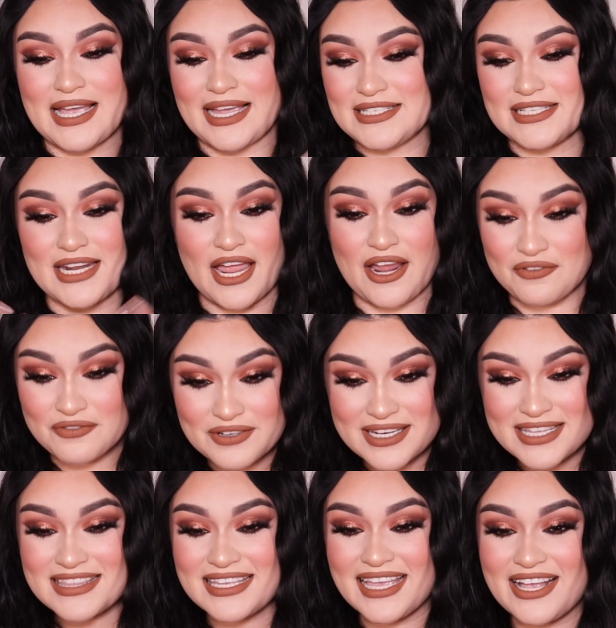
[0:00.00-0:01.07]
I did
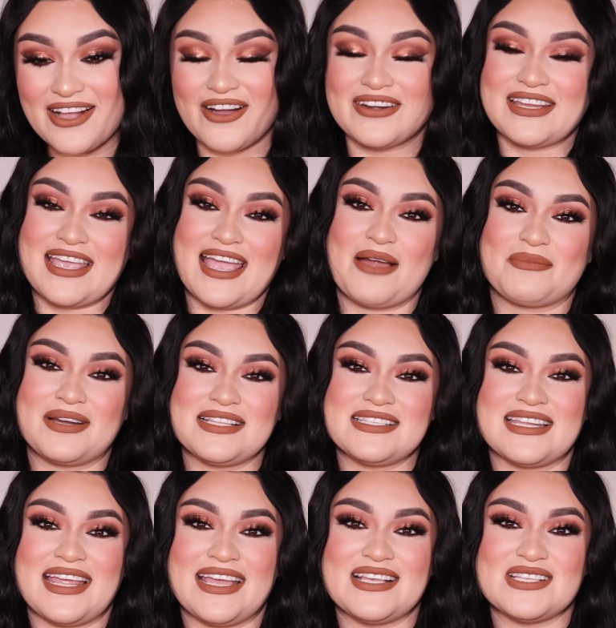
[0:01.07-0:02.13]
everything on camera
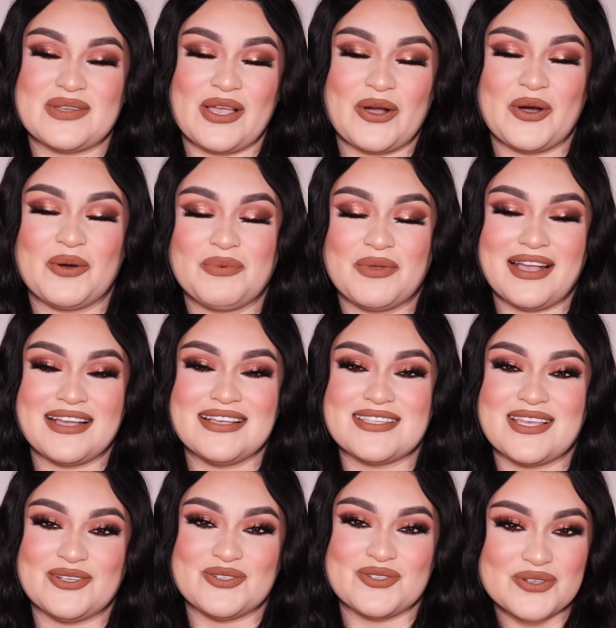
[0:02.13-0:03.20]
today, so I hope you guys
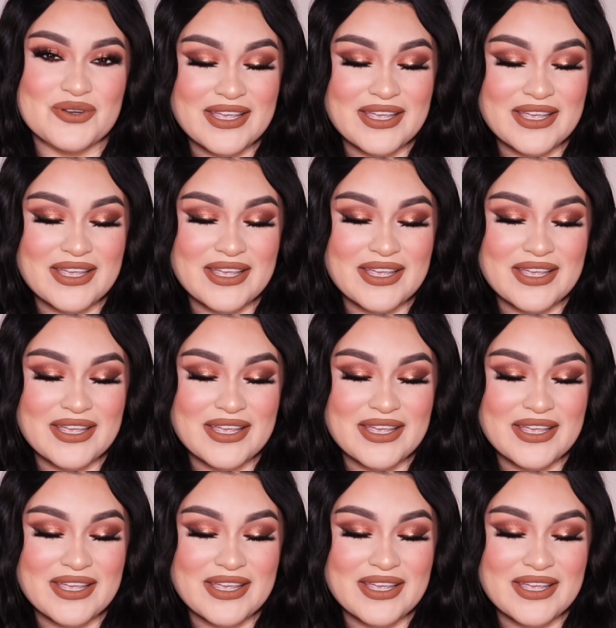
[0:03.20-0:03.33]
enjoy